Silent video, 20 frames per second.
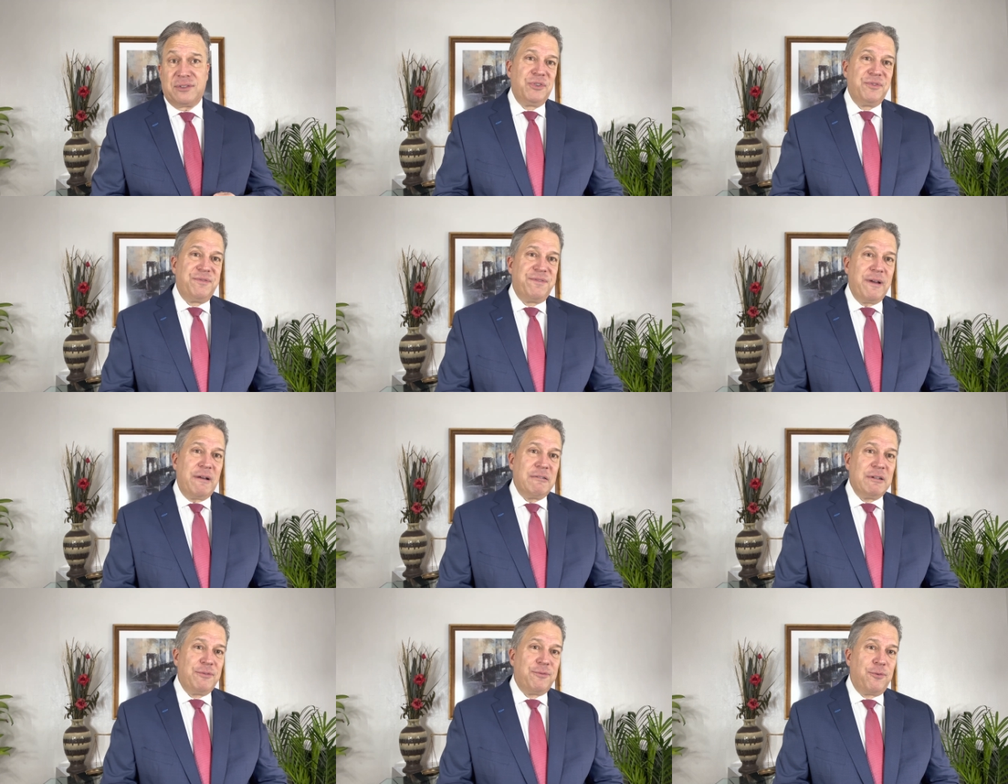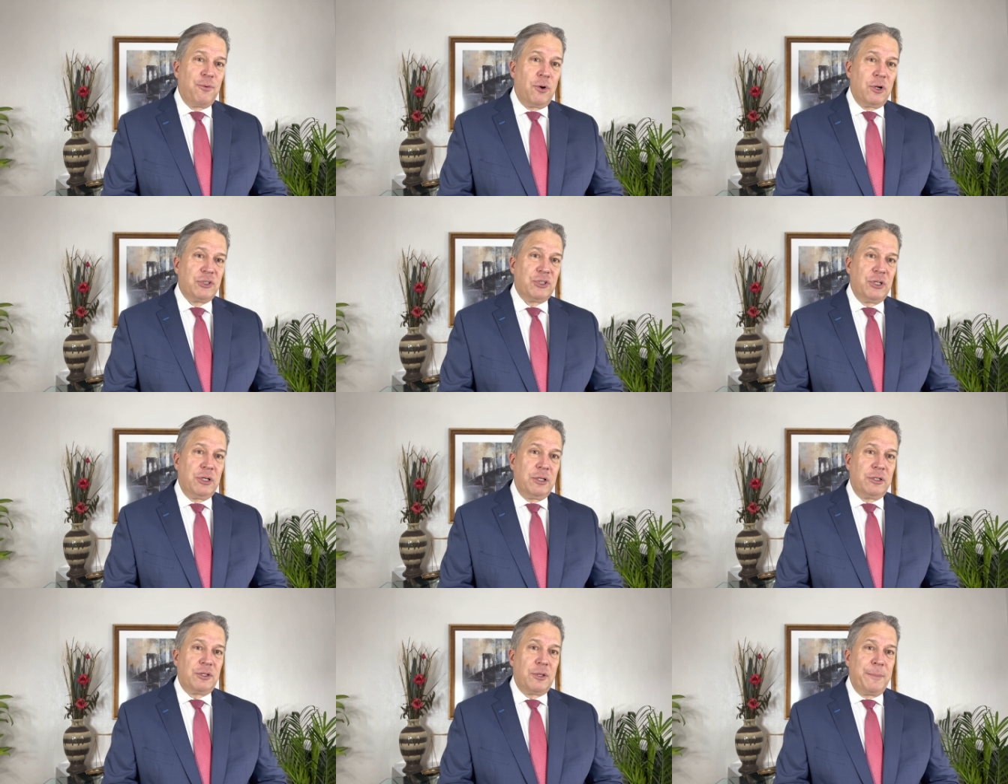I'm very
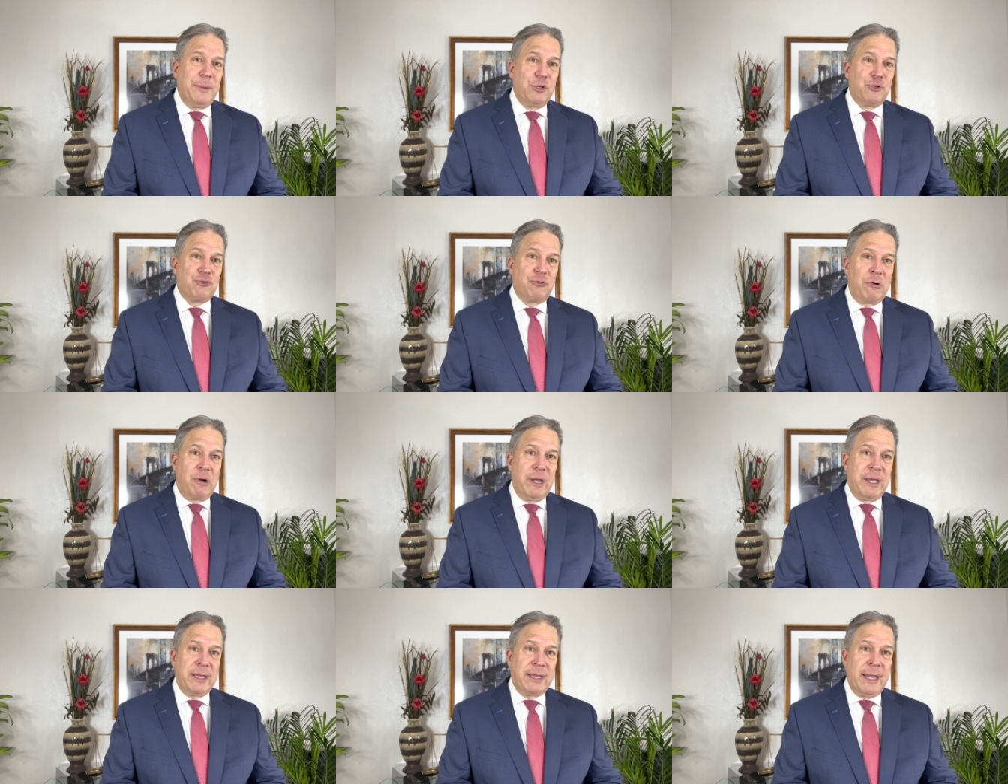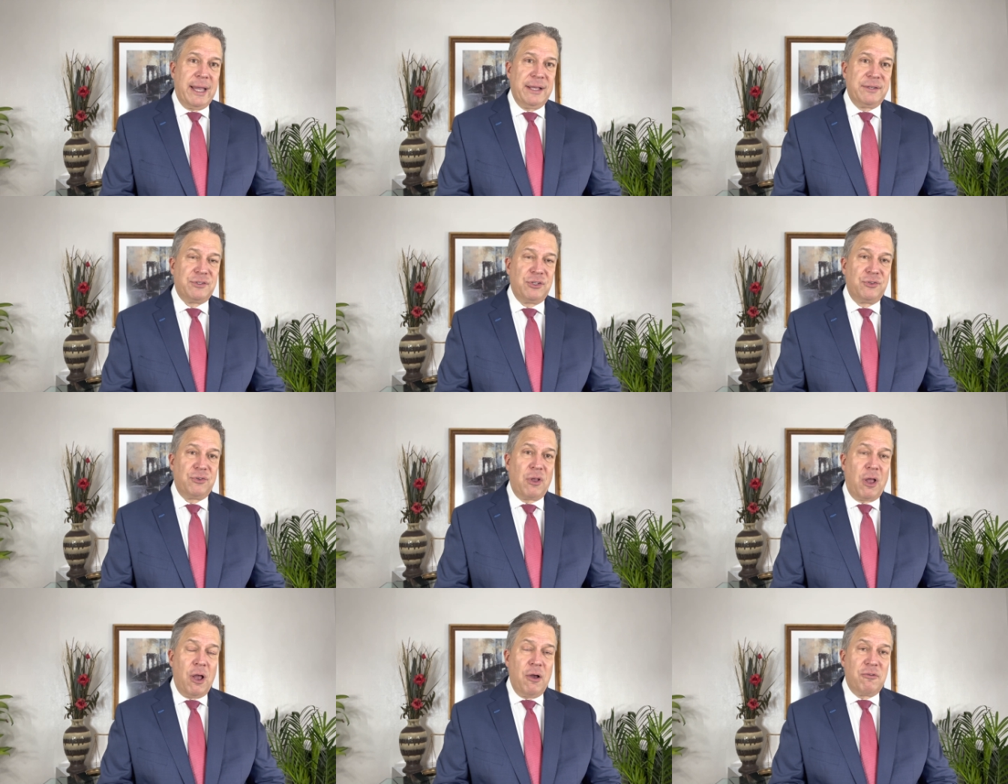fortunate to be trying
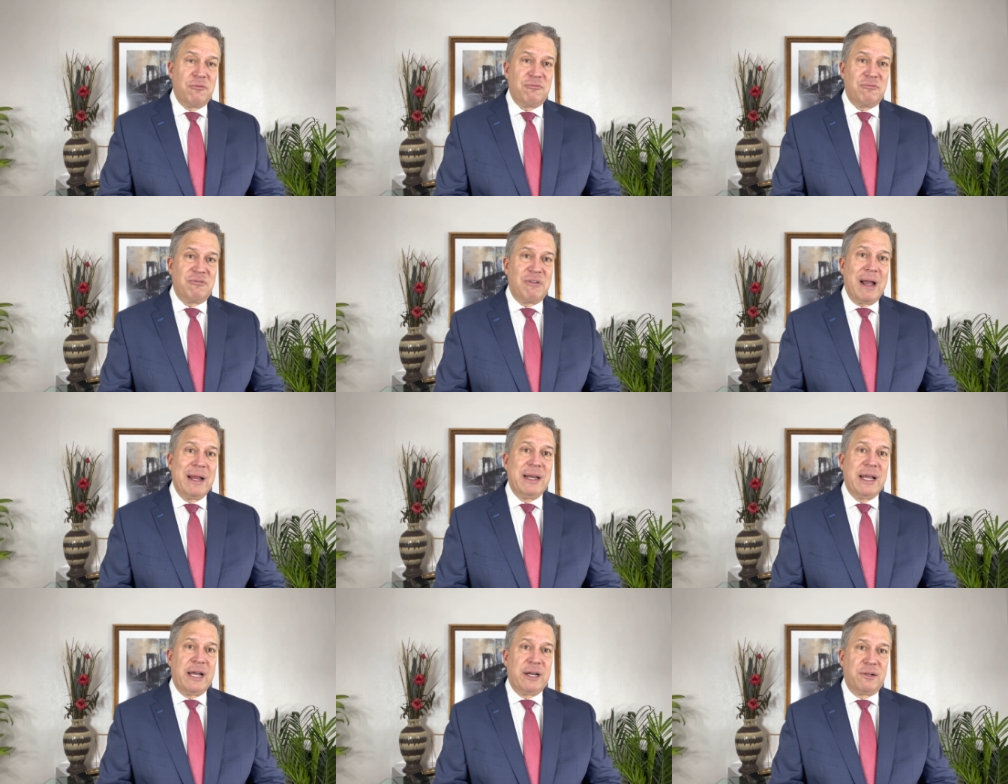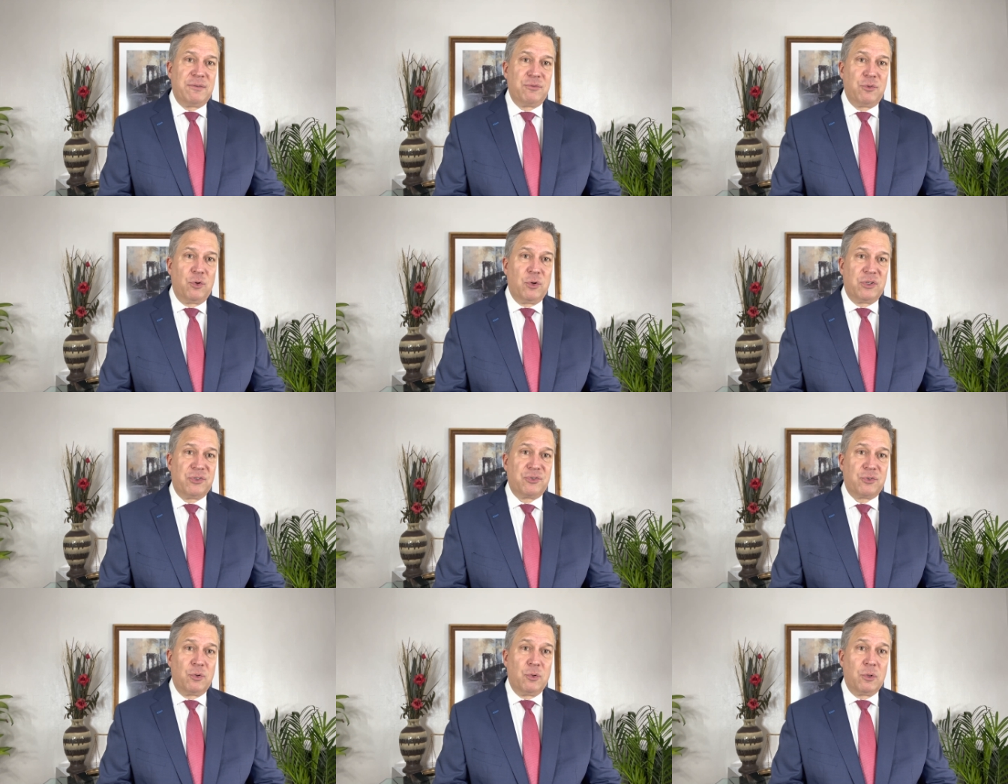cases right out of law
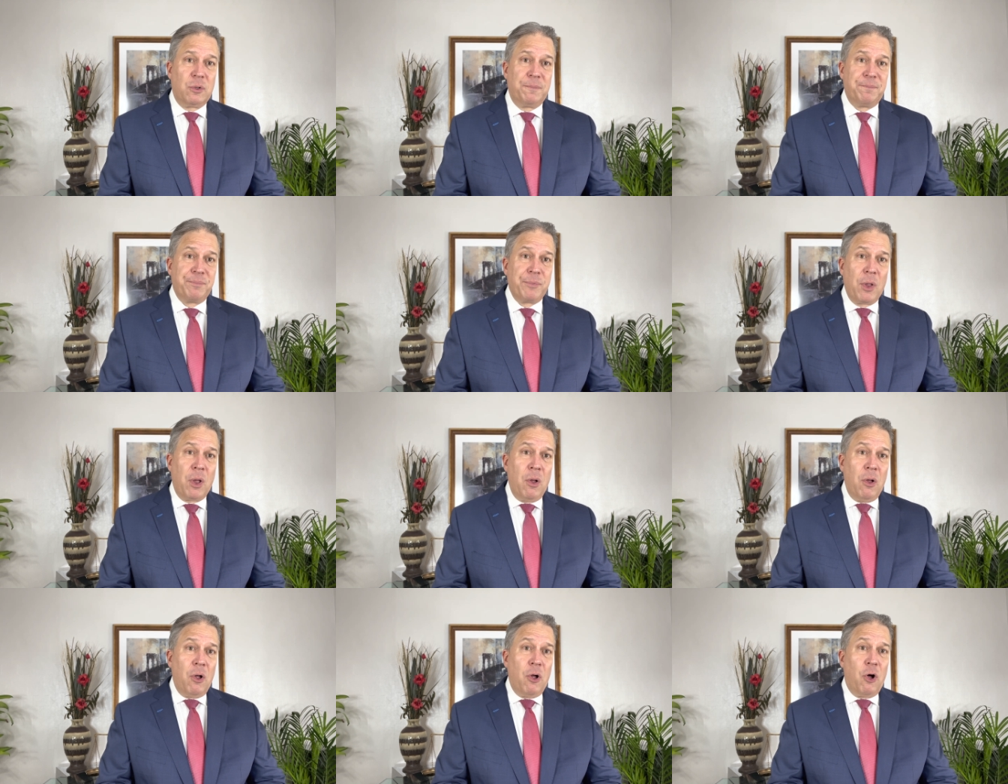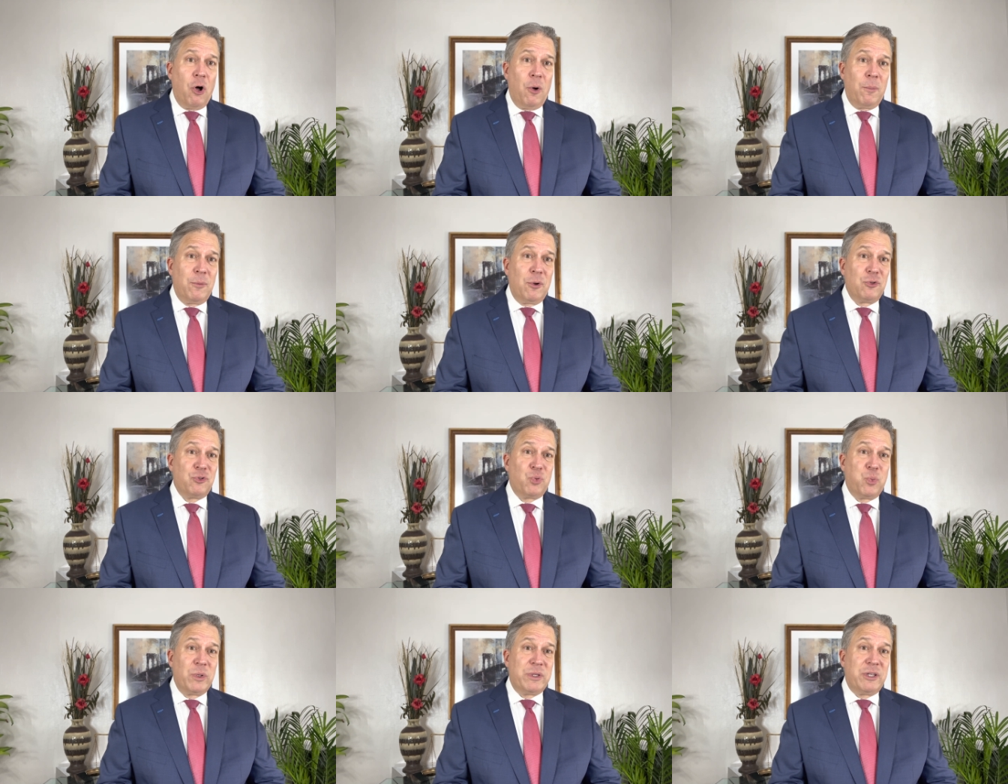school.
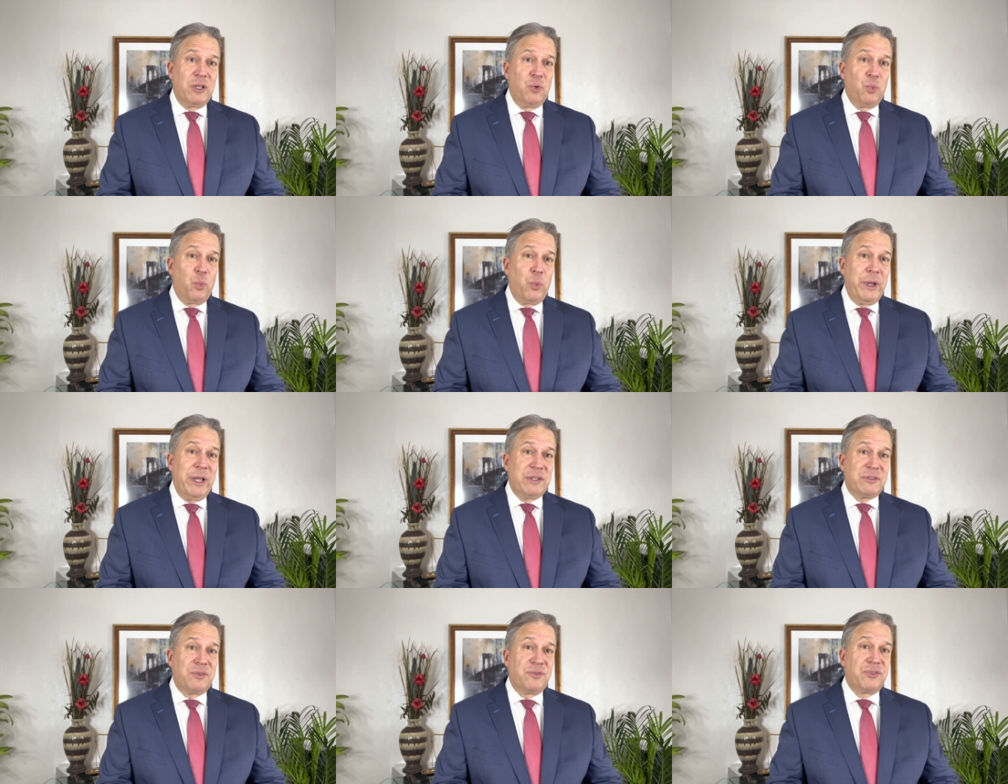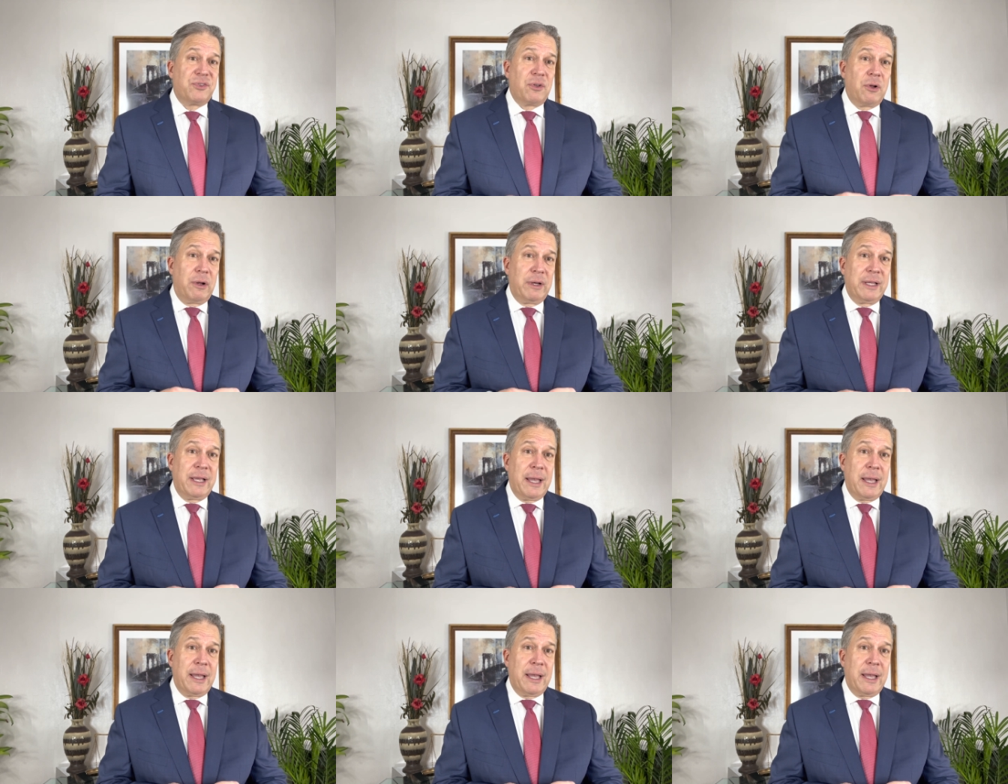Almost within weeks of starting